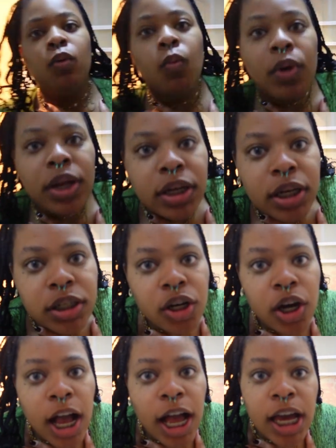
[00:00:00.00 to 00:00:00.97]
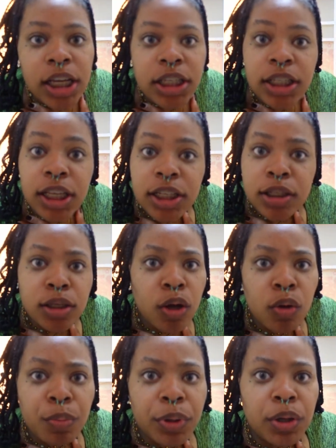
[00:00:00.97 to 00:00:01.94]
when did your eyes get
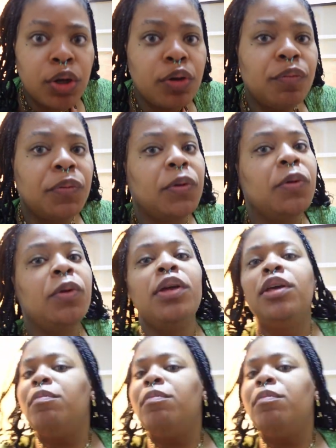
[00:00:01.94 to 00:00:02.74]
so beautiful?